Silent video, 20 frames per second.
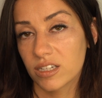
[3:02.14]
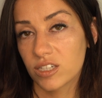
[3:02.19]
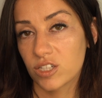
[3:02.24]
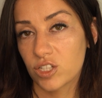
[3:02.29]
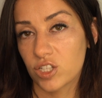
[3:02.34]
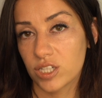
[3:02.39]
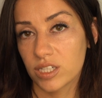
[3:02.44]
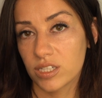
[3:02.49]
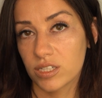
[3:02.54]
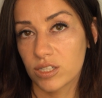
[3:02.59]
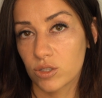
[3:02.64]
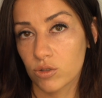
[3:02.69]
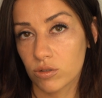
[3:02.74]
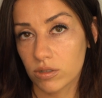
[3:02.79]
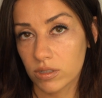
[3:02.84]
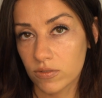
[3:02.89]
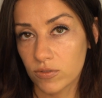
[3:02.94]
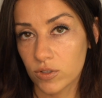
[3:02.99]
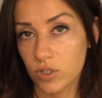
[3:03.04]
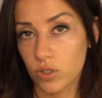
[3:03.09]
she
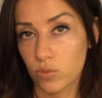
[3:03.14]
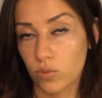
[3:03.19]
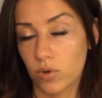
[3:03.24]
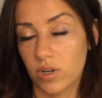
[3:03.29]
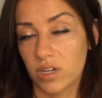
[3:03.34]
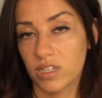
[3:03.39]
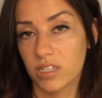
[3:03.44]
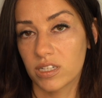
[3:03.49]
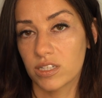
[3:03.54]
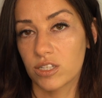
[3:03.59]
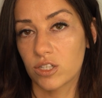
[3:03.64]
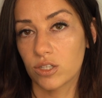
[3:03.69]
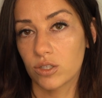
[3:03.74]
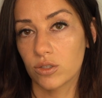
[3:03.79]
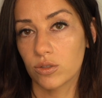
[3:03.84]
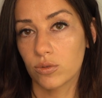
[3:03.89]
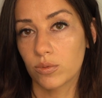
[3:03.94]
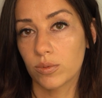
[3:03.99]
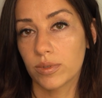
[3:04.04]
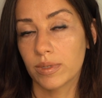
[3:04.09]
sort of just wanted
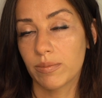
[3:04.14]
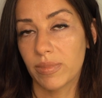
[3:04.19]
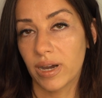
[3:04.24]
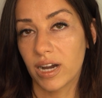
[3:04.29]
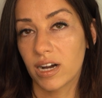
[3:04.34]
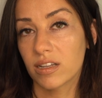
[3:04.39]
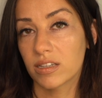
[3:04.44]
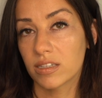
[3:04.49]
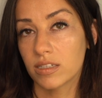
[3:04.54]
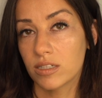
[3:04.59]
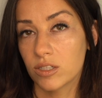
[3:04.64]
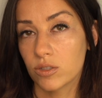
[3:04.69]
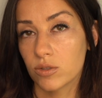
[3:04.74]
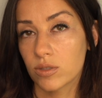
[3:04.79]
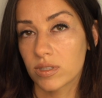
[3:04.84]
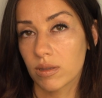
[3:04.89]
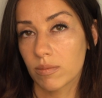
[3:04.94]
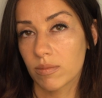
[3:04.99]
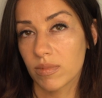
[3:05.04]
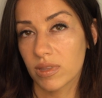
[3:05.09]
to rebel and do
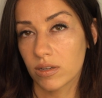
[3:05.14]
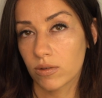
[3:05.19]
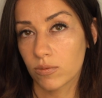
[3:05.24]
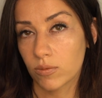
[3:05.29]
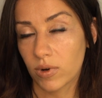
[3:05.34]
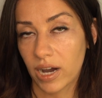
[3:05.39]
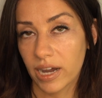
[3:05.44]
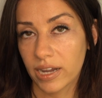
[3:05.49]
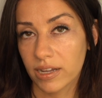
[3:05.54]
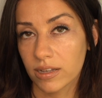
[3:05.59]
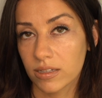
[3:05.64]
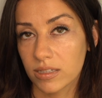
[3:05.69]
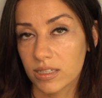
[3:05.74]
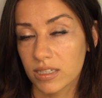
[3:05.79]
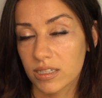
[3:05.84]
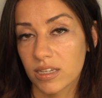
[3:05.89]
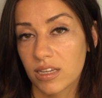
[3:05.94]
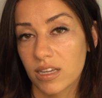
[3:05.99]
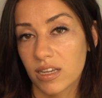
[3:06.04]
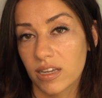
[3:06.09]
something wild
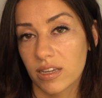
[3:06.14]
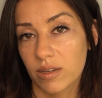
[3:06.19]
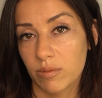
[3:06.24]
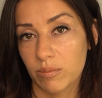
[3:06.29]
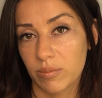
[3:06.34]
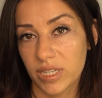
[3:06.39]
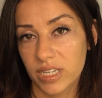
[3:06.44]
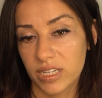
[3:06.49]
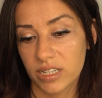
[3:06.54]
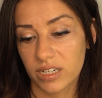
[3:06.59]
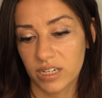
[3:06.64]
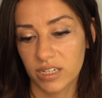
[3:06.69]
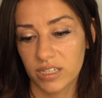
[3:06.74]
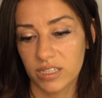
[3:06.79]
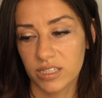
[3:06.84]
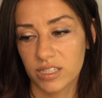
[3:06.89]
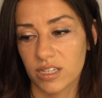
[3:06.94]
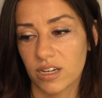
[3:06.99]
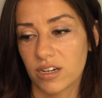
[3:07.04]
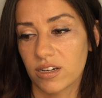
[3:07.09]

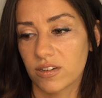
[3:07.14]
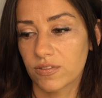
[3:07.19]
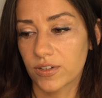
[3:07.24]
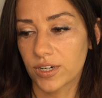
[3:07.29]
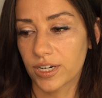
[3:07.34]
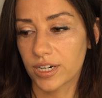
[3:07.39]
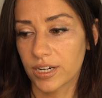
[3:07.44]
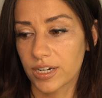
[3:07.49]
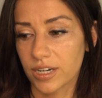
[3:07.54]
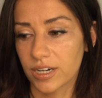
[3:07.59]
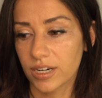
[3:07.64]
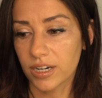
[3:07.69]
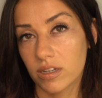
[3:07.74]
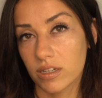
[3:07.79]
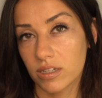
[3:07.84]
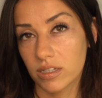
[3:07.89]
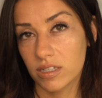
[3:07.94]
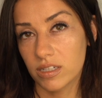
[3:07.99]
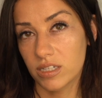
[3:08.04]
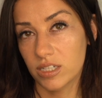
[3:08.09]
because of her
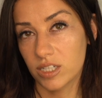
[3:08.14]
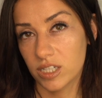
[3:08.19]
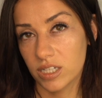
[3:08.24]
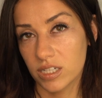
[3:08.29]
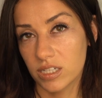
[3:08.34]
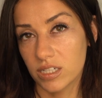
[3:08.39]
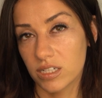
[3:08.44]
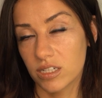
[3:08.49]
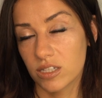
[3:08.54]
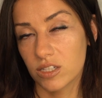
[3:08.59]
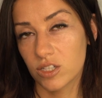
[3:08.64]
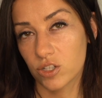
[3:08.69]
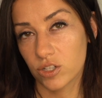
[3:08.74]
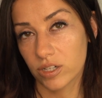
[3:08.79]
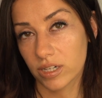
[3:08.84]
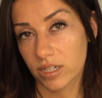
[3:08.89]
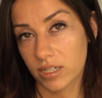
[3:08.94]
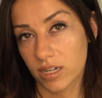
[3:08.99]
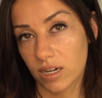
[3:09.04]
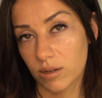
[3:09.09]
conditioned and
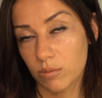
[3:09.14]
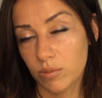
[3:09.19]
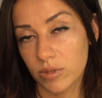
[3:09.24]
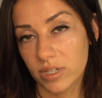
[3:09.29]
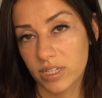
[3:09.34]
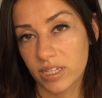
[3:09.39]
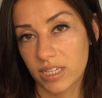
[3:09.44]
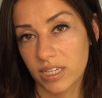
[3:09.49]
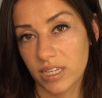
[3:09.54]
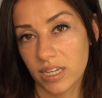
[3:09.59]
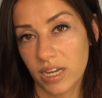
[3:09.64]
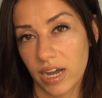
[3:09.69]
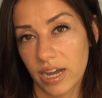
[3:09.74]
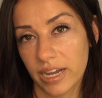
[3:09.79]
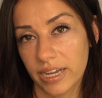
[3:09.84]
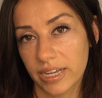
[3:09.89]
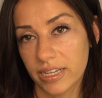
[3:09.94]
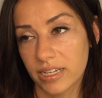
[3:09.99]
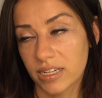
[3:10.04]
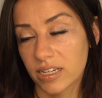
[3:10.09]
strict upbringing,
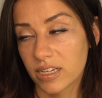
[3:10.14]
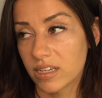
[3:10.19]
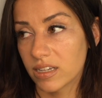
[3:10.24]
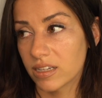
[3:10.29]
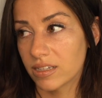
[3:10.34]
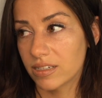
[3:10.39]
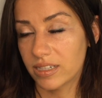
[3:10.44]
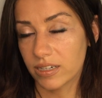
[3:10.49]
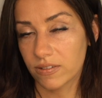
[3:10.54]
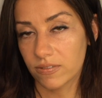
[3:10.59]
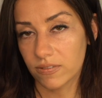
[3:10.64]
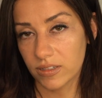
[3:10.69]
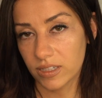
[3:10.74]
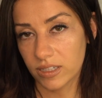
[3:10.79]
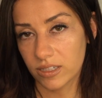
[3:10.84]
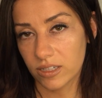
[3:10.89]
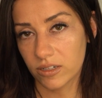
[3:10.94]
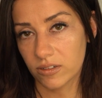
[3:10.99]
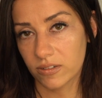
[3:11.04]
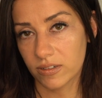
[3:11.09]
I definitely
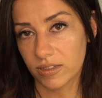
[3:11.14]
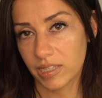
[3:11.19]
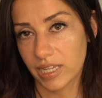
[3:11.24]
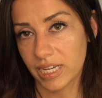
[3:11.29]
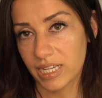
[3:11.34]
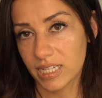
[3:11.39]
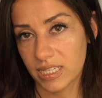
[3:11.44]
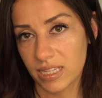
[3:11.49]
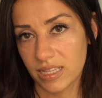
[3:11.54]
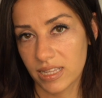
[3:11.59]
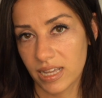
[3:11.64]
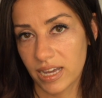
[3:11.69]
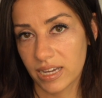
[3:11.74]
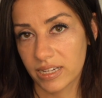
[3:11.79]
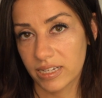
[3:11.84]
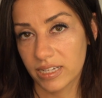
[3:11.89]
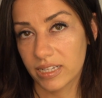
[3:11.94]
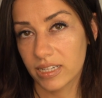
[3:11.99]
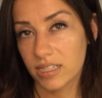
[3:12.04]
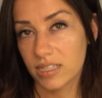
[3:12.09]
could relate to that,
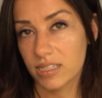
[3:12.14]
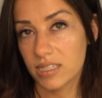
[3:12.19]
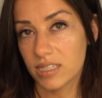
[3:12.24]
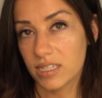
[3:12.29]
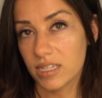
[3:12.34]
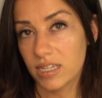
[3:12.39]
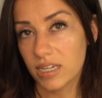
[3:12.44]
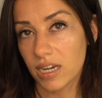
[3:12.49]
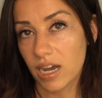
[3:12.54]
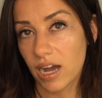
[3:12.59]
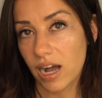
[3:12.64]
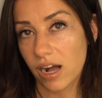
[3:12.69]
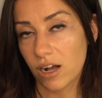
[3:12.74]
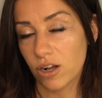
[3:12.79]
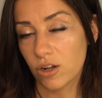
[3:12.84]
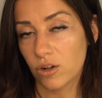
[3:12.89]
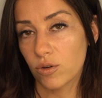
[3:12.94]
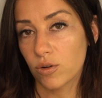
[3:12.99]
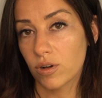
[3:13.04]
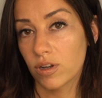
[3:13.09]
and I can see
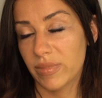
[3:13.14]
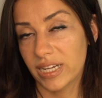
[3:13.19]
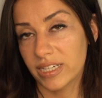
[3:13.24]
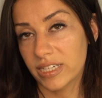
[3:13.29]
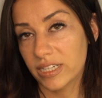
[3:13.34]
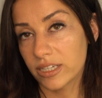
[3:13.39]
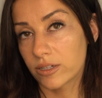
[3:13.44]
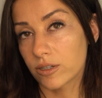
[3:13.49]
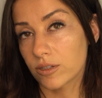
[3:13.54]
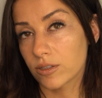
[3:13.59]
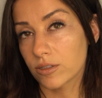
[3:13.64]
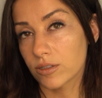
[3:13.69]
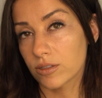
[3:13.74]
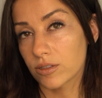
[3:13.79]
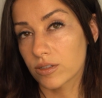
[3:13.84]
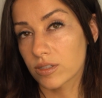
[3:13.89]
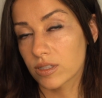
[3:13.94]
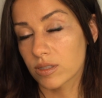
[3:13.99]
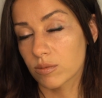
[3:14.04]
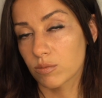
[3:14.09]
how many
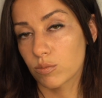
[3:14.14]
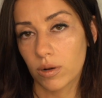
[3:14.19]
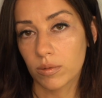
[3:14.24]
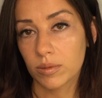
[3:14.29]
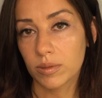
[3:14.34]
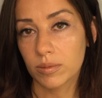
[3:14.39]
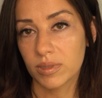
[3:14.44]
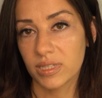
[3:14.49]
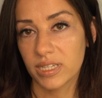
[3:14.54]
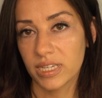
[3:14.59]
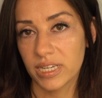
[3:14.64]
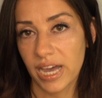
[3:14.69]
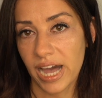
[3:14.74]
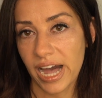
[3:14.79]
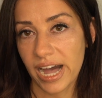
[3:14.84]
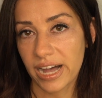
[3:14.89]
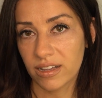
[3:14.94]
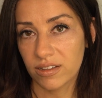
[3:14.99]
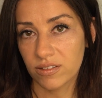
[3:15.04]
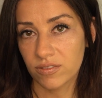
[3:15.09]
girls probably
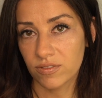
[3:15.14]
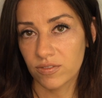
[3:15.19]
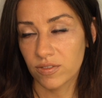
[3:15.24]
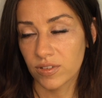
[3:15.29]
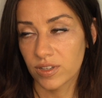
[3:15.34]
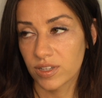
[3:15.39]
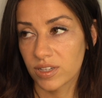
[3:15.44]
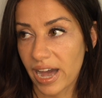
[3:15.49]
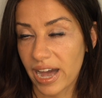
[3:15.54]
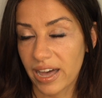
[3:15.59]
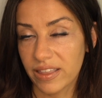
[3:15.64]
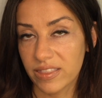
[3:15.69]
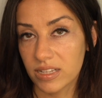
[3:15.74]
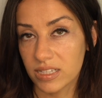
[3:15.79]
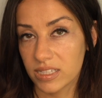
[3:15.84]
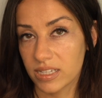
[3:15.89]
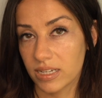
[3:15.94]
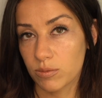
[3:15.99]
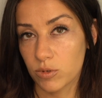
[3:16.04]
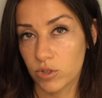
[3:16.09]
have had the
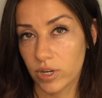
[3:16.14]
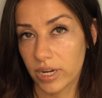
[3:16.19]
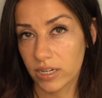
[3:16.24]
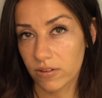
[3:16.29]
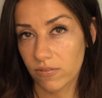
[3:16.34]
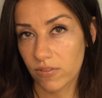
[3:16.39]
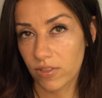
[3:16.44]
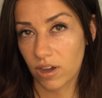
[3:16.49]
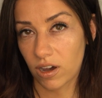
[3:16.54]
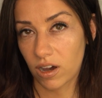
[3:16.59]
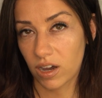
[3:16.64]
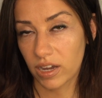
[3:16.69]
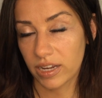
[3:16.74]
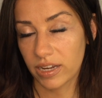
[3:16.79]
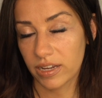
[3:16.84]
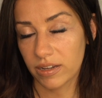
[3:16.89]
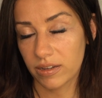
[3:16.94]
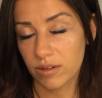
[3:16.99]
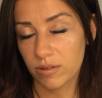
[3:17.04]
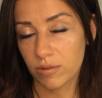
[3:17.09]
same train of thought
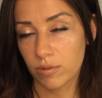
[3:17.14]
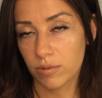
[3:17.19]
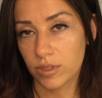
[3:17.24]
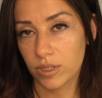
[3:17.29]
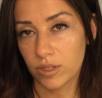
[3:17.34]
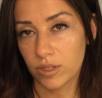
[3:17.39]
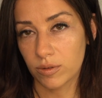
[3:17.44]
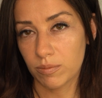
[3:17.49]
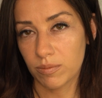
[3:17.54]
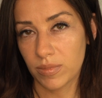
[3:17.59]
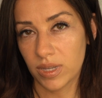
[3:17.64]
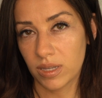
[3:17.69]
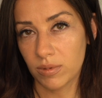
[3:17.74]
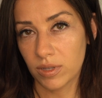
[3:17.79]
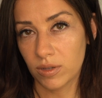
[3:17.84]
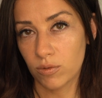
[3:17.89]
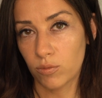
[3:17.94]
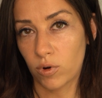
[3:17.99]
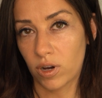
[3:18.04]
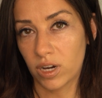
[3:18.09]
and
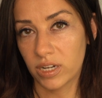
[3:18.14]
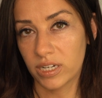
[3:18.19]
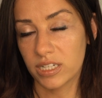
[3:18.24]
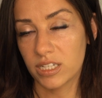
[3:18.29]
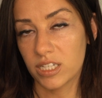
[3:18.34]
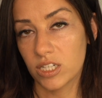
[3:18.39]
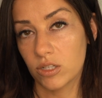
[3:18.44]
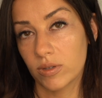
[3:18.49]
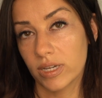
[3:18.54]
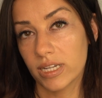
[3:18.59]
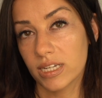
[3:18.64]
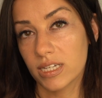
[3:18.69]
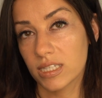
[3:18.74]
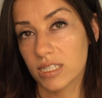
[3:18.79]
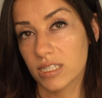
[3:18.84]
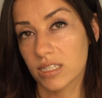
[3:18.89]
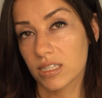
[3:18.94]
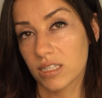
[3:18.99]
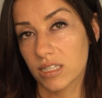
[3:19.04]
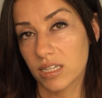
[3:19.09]
maybe wanted to
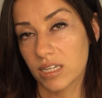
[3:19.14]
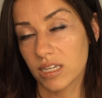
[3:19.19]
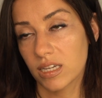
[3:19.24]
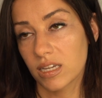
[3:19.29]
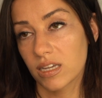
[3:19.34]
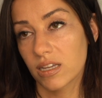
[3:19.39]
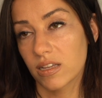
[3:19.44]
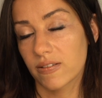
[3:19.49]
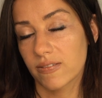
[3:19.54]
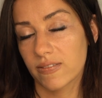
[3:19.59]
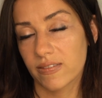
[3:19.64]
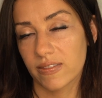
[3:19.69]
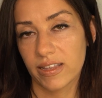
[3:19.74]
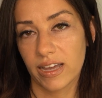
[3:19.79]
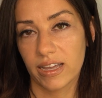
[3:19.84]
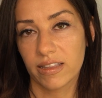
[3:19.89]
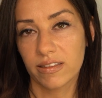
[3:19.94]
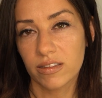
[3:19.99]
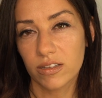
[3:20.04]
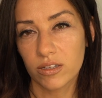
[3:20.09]
innocently
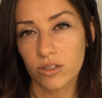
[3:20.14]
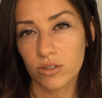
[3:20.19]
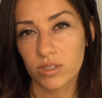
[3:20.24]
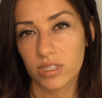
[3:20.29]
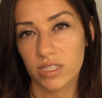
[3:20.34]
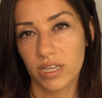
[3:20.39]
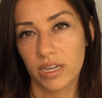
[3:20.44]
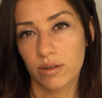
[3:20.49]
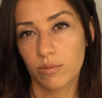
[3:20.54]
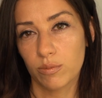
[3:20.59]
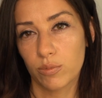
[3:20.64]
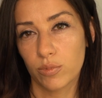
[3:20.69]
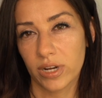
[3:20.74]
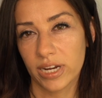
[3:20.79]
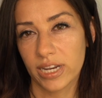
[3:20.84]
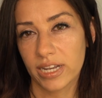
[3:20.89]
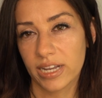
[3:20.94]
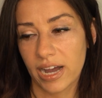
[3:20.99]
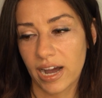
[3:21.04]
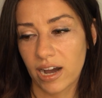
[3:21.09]
let loose and
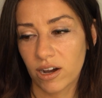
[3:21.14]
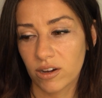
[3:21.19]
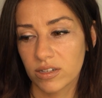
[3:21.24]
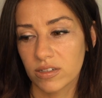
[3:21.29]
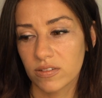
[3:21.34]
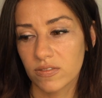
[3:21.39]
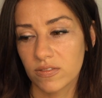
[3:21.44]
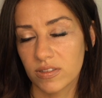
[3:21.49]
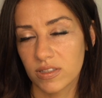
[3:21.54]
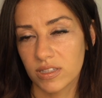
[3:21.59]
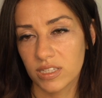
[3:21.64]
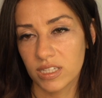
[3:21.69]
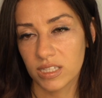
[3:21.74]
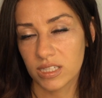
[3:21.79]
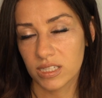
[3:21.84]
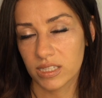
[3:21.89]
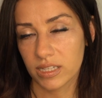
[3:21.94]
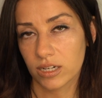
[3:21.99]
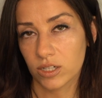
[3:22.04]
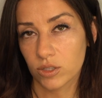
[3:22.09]
break out of
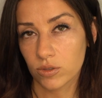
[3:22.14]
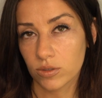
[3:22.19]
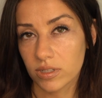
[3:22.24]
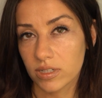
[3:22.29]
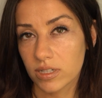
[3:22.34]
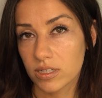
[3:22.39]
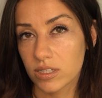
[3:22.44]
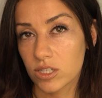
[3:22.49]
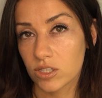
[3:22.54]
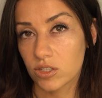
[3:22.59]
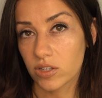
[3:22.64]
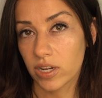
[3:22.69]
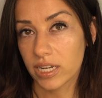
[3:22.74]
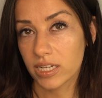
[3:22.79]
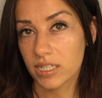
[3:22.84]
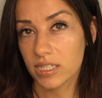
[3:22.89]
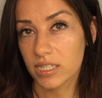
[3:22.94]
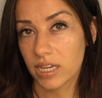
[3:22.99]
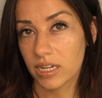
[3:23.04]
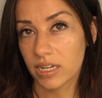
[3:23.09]
these sexual
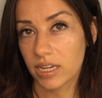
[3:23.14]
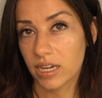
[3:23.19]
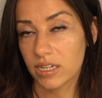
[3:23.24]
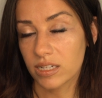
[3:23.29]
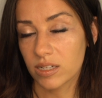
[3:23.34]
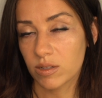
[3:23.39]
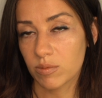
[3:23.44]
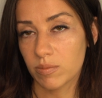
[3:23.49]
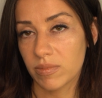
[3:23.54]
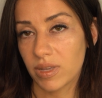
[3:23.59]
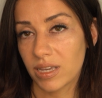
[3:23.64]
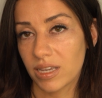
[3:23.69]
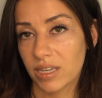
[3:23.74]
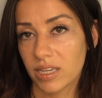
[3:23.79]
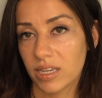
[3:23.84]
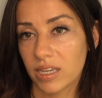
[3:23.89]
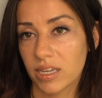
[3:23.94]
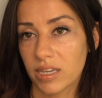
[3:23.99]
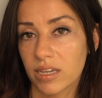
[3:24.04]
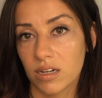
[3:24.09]
constraints and end up
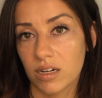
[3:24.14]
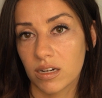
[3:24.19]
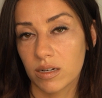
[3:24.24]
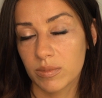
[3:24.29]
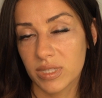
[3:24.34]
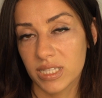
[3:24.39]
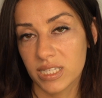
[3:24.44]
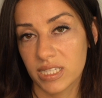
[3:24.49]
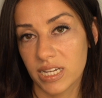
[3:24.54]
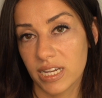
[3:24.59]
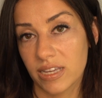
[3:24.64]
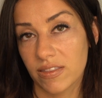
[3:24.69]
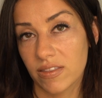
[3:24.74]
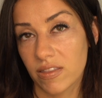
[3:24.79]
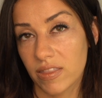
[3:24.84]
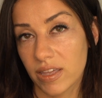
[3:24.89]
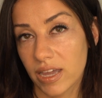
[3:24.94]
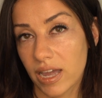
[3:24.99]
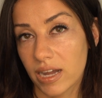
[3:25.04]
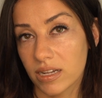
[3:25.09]
making a mistake
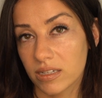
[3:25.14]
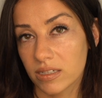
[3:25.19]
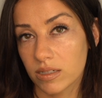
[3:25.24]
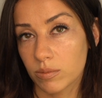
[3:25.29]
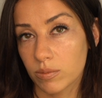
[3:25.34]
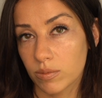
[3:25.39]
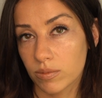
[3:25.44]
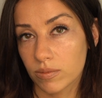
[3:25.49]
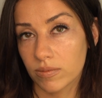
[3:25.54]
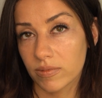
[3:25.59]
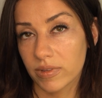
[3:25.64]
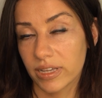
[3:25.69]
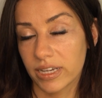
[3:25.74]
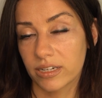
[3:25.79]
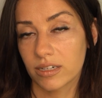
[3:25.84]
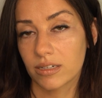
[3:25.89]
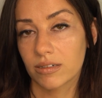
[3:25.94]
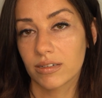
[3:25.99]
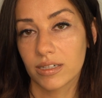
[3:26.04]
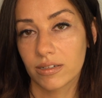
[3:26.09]
that they end up
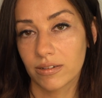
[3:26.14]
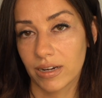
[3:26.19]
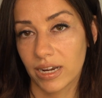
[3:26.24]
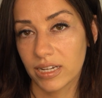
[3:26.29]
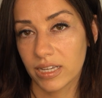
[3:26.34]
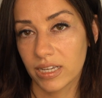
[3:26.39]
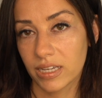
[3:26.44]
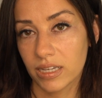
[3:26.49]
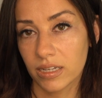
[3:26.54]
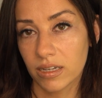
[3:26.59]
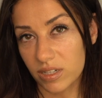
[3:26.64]
later regretting.